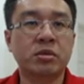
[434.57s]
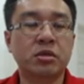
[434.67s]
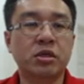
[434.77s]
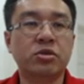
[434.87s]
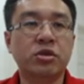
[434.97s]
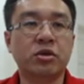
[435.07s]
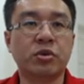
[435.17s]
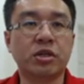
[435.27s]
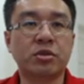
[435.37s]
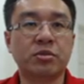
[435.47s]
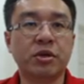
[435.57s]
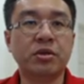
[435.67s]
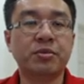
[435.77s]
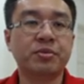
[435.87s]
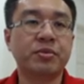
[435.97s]
g3 was great,
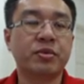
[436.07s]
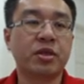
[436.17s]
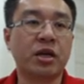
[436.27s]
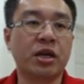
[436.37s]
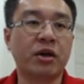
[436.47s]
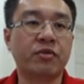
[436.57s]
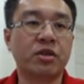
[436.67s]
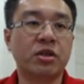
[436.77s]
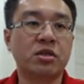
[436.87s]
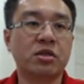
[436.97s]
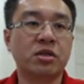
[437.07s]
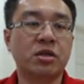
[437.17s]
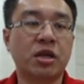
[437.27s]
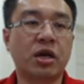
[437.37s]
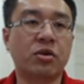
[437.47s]
and after this,
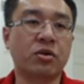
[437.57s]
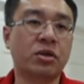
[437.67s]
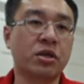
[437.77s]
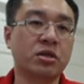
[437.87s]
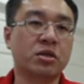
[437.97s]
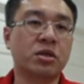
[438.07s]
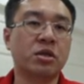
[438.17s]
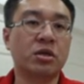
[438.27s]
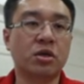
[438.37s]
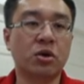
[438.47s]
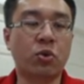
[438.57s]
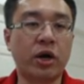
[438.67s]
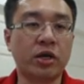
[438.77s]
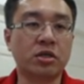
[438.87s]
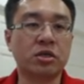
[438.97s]
now this the
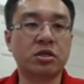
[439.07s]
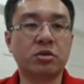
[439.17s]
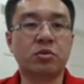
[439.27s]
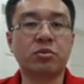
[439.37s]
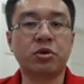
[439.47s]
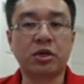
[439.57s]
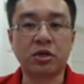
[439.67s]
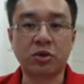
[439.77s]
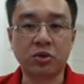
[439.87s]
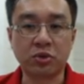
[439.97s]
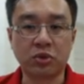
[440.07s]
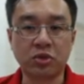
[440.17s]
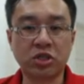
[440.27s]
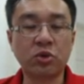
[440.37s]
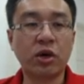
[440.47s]
white just bring the rook to
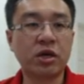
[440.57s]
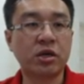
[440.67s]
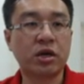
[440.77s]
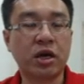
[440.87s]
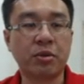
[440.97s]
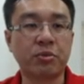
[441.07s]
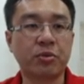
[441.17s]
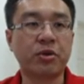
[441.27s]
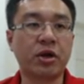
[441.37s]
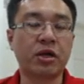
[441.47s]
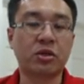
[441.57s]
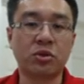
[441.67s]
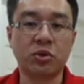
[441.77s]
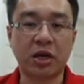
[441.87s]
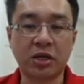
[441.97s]
g1 and preparing
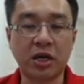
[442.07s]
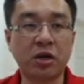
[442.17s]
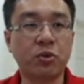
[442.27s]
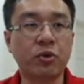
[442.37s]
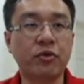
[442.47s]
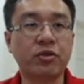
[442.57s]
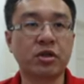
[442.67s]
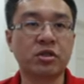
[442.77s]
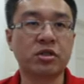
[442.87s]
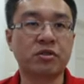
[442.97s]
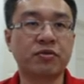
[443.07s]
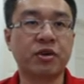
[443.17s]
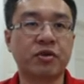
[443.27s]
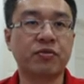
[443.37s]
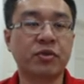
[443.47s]
to attack with the g
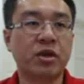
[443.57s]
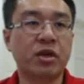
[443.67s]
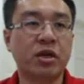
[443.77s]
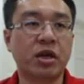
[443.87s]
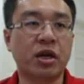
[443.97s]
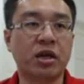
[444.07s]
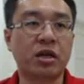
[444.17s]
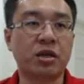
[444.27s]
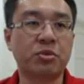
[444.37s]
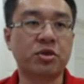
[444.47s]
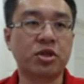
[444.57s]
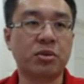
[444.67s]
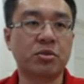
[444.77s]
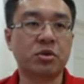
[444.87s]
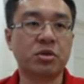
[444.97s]
file, and the
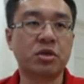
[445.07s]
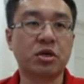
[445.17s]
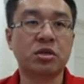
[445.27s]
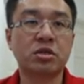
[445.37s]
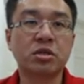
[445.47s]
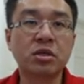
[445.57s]
bishop just